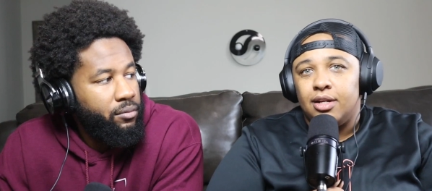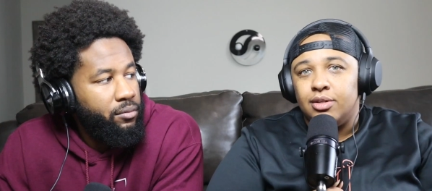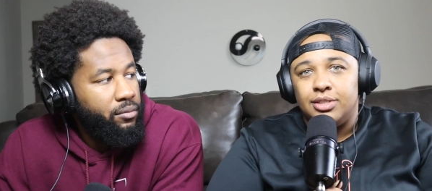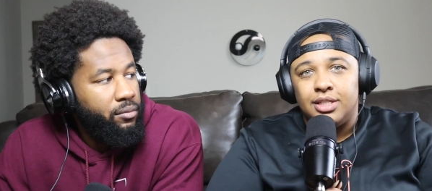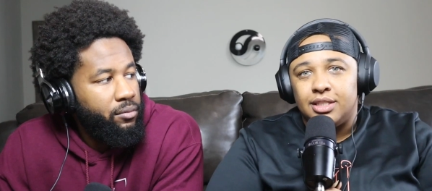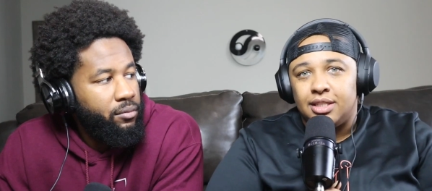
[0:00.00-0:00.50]

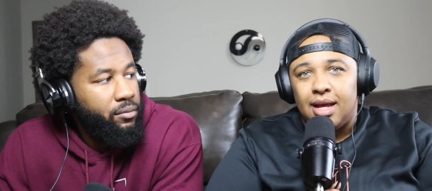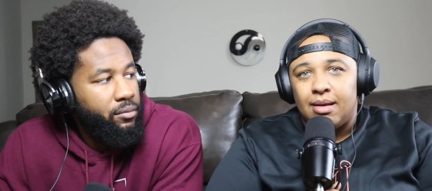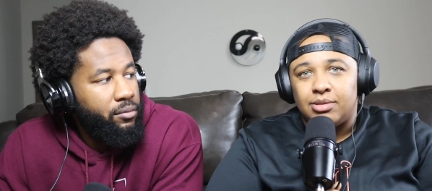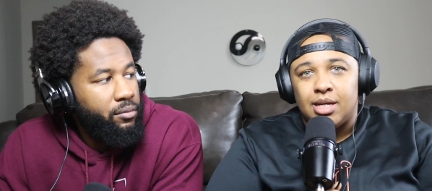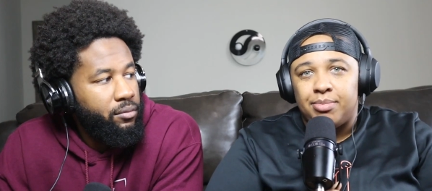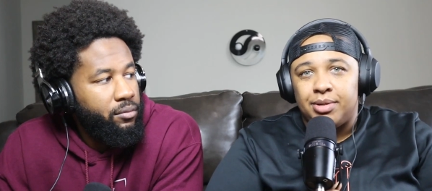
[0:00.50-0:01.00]
Speaker 1: closing his
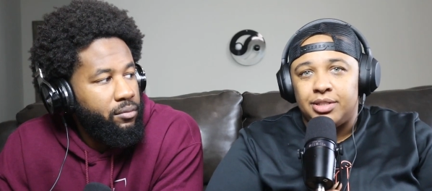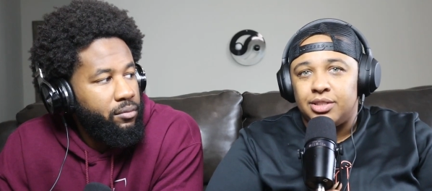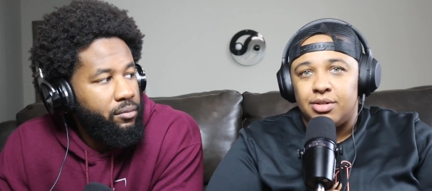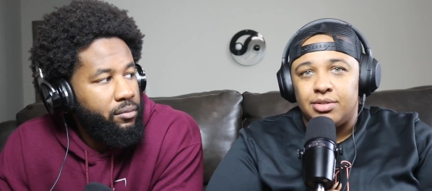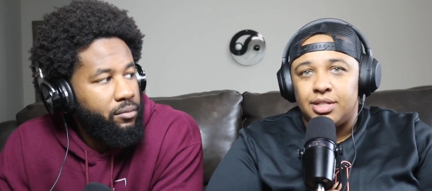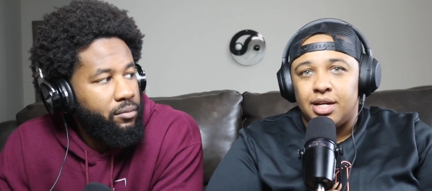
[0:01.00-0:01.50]
laptop at a
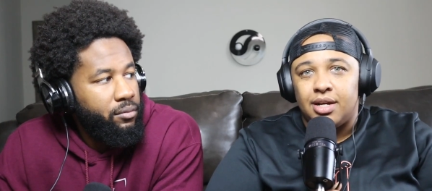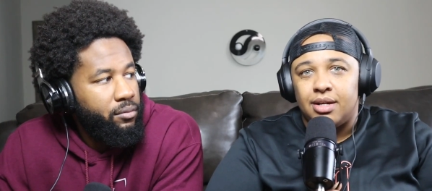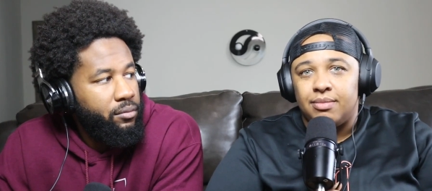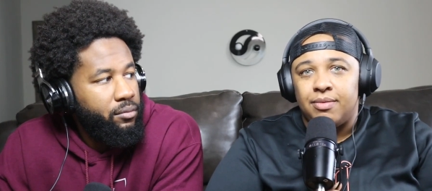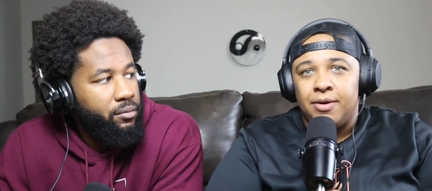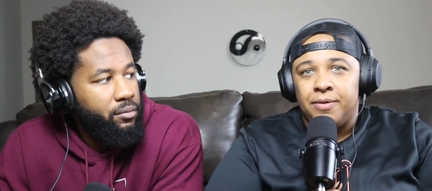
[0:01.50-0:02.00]
certain
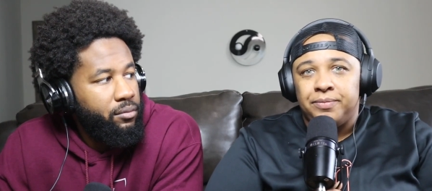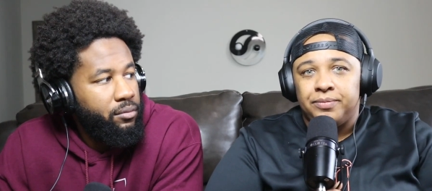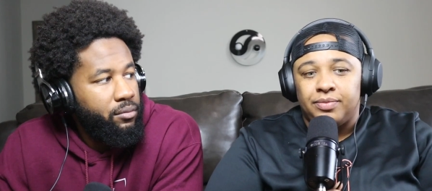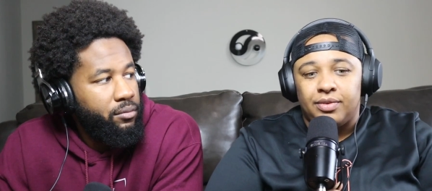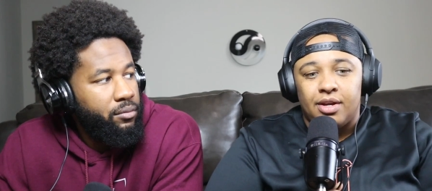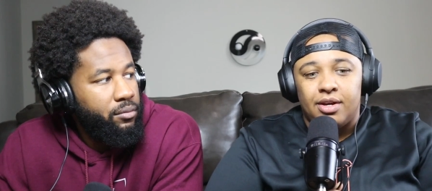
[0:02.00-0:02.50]
time,
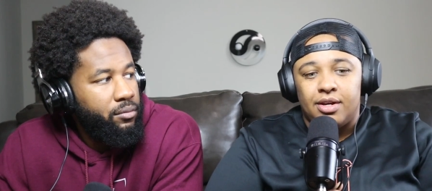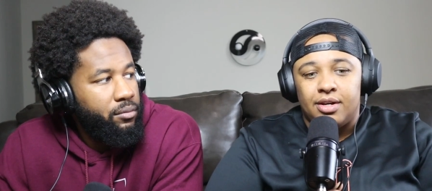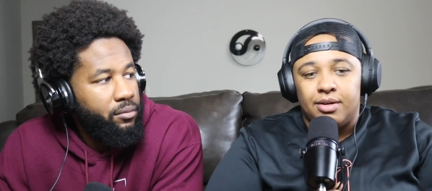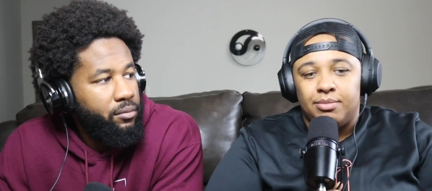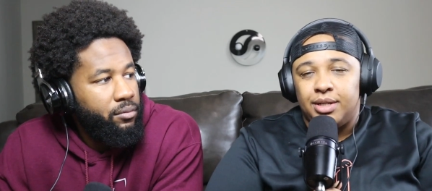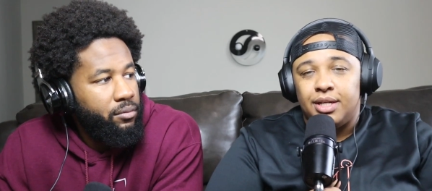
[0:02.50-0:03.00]

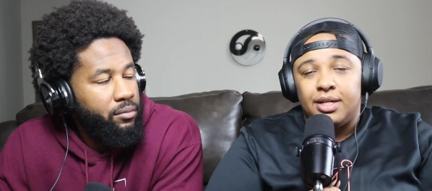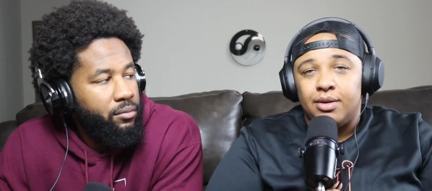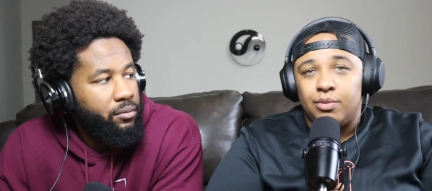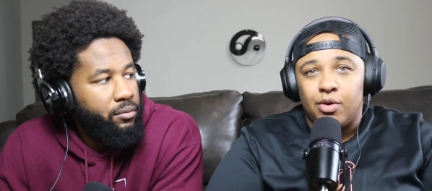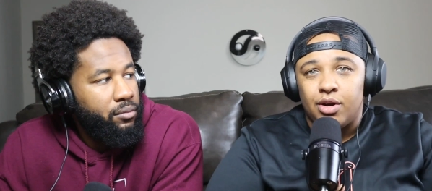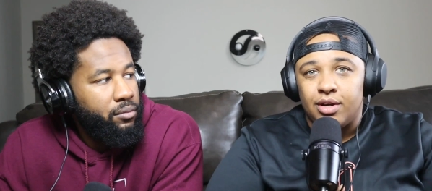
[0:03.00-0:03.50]
uh, but it
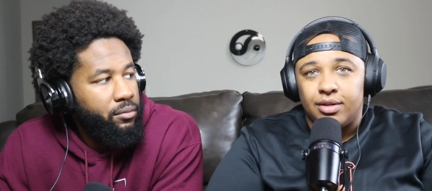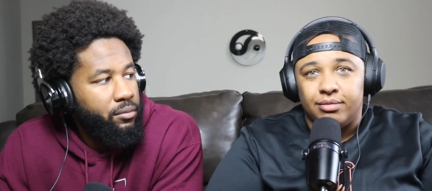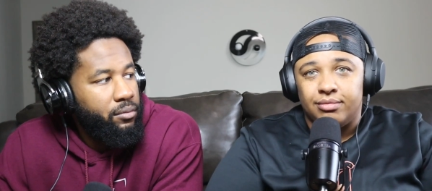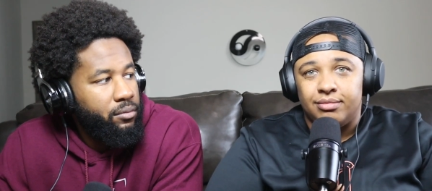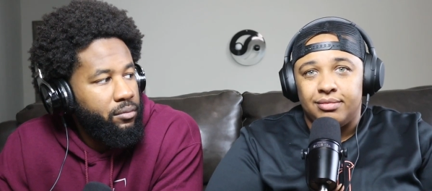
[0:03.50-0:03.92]
didn't work.